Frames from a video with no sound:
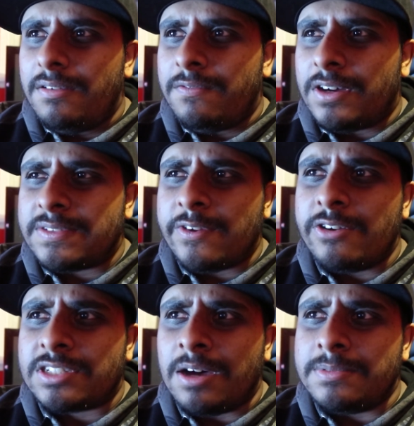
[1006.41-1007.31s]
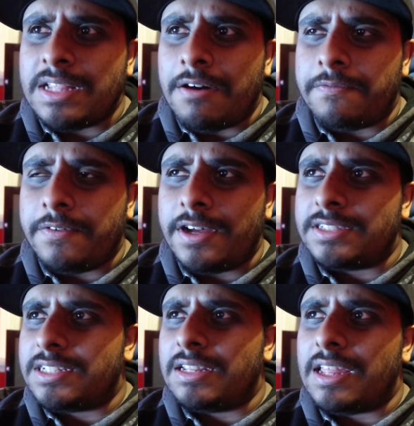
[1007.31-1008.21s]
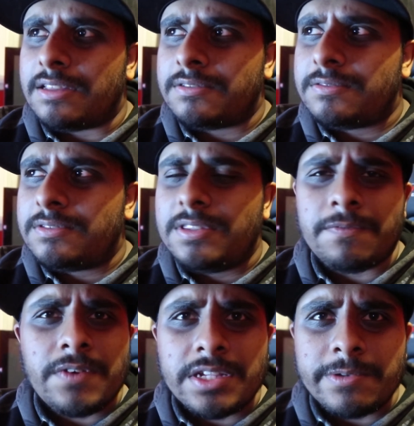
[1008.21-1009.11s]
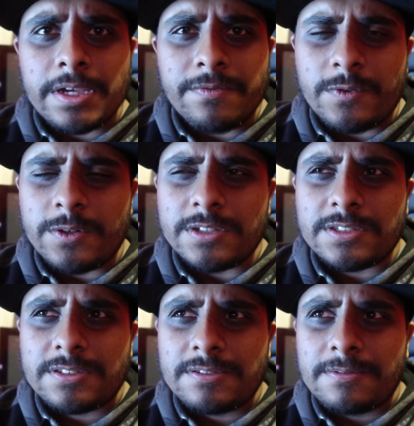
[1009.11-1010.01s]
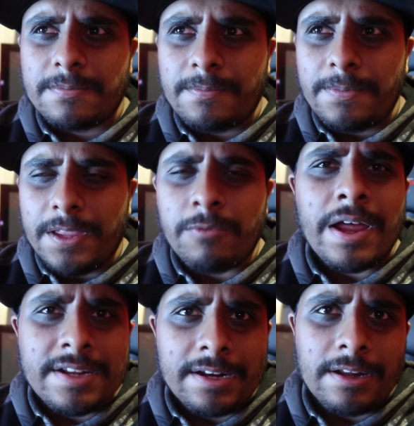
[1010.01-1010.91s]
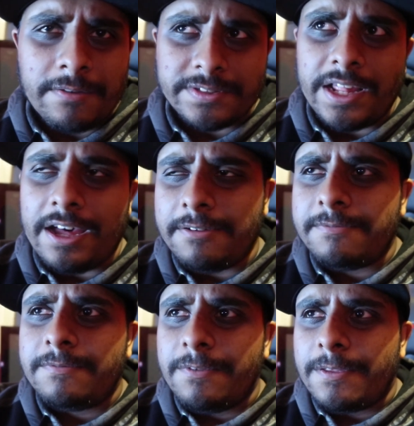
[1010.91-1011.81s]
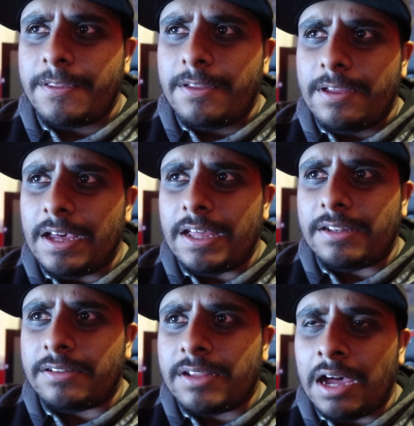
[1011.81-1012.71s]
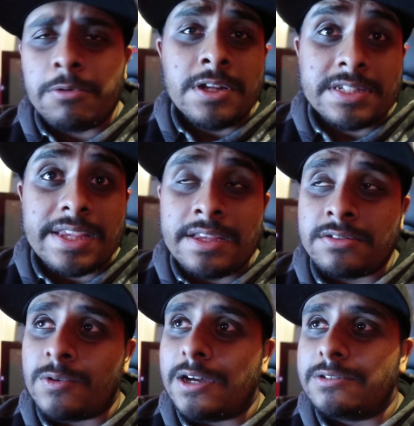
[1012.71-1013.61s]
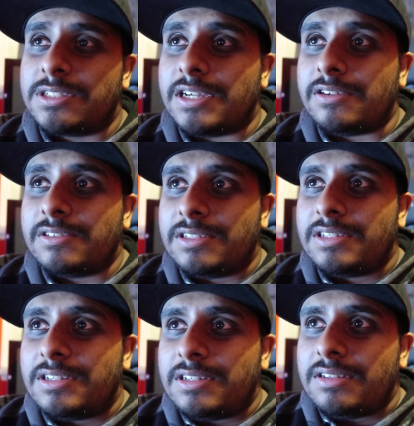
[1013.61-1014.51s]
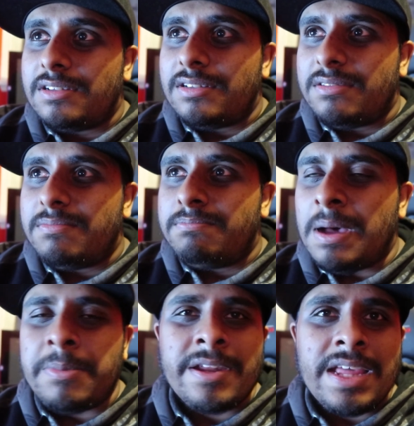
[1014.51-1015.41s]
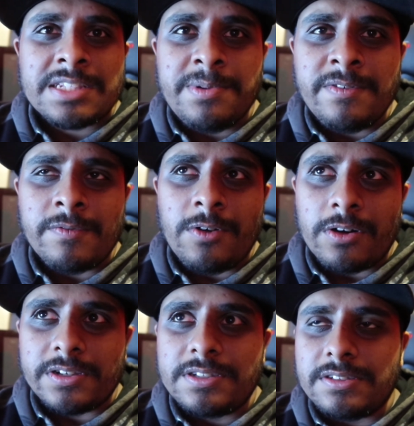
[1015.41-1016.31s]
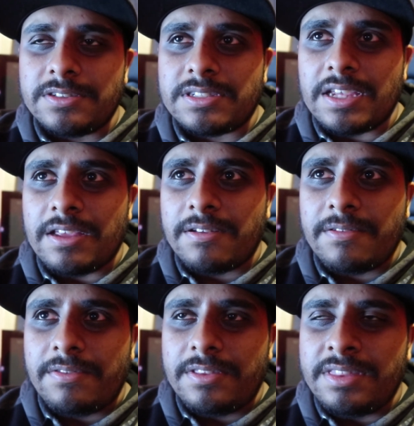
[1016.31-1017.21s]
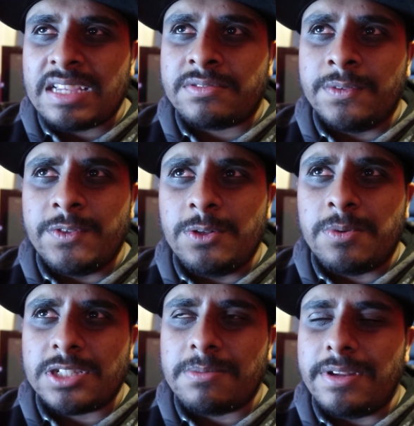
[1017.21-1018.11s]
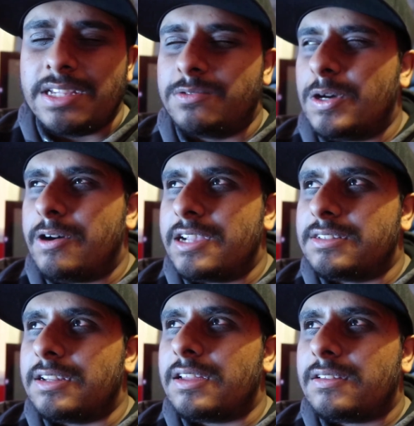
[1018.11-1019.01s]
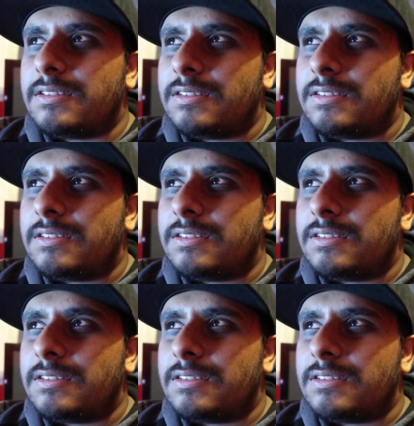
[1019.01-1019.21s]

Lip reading: Fast and Furious comes out first in like the first week of August. Granddad loves that, and I want to see it as well, so might be the next movie vlog you see. Next review possibly as well, actually.